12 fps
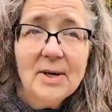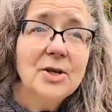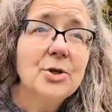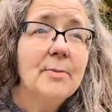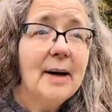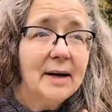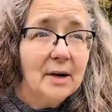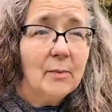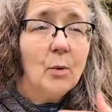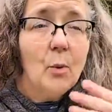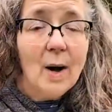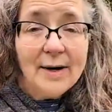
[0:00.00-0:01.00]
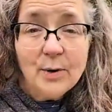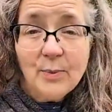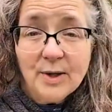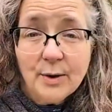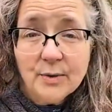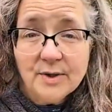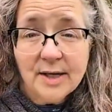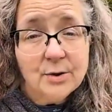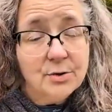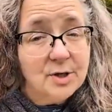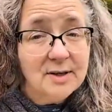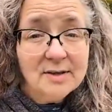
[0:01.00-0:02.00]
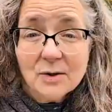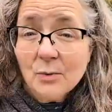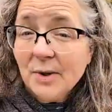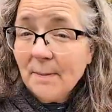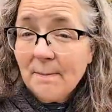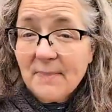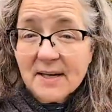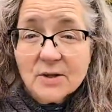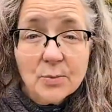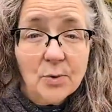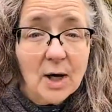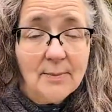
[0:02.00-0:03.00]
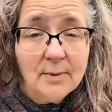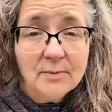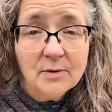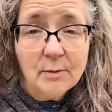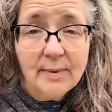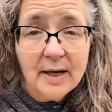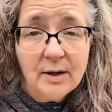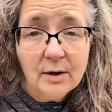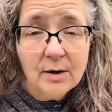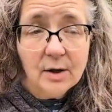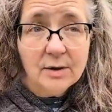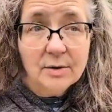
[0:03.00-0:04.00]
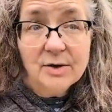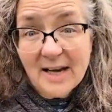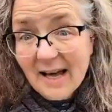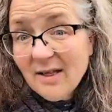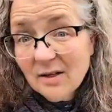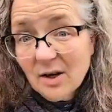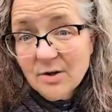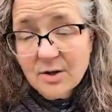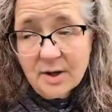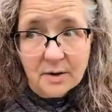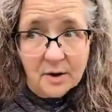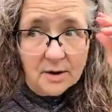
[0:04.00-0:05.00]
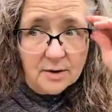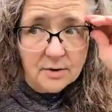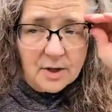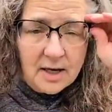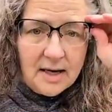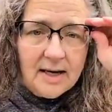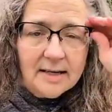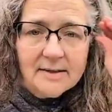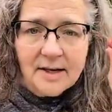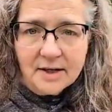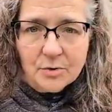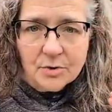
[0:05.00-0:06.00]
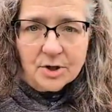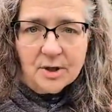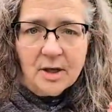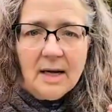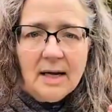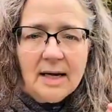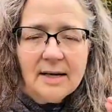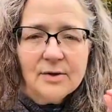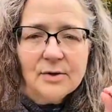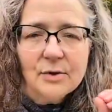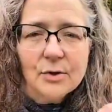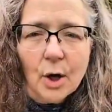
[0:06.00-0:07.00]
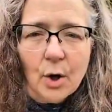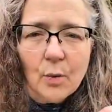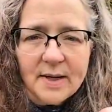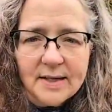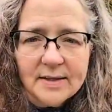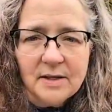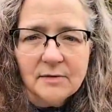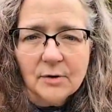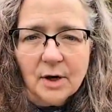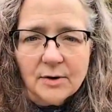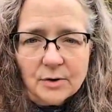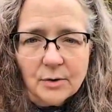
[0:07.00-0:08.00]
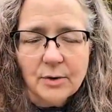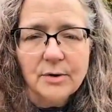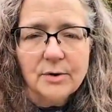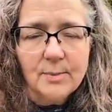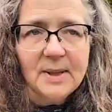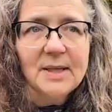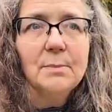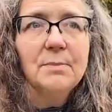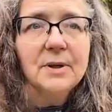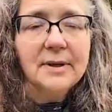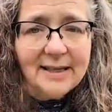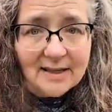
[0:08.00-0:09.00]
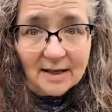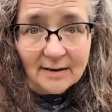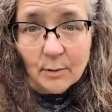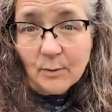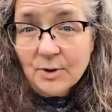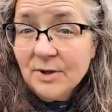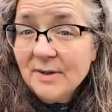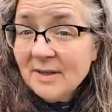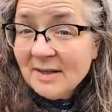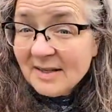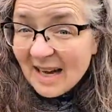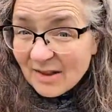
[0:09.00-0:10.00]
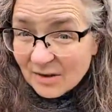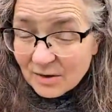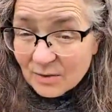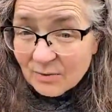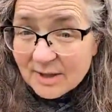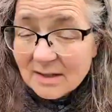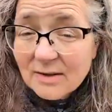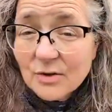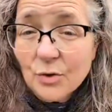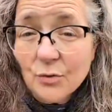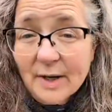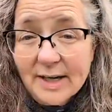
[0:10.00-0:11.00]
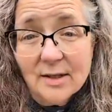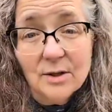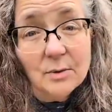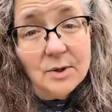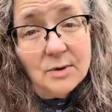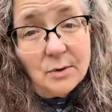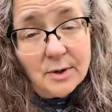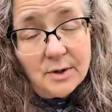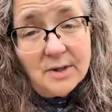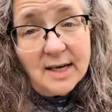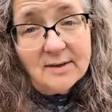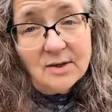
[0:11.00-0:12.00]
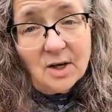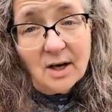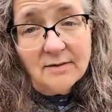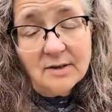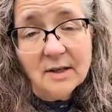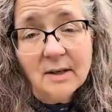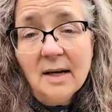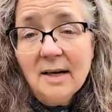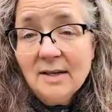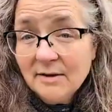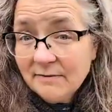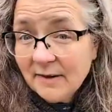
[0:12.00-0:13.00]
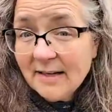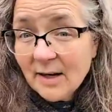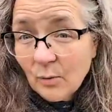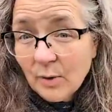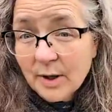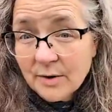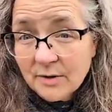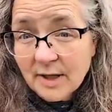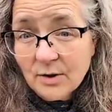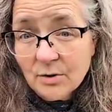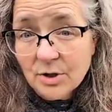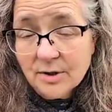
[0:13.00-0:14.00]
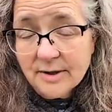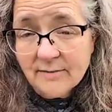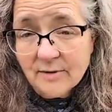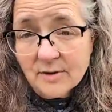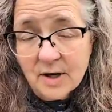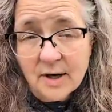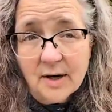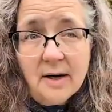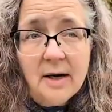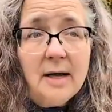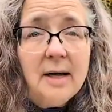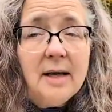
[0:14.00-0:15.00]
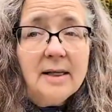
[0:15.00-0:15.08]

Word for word: Maybe I should back up. Why do we lose nitrogen? This is one of the biggest problems for backyard gardeners and large-scale gardeners is nitrogen. It is so easy for our soil to be depleted of it, which is another good reason it's great to do a soil test often to find out where your nitrogen levels are.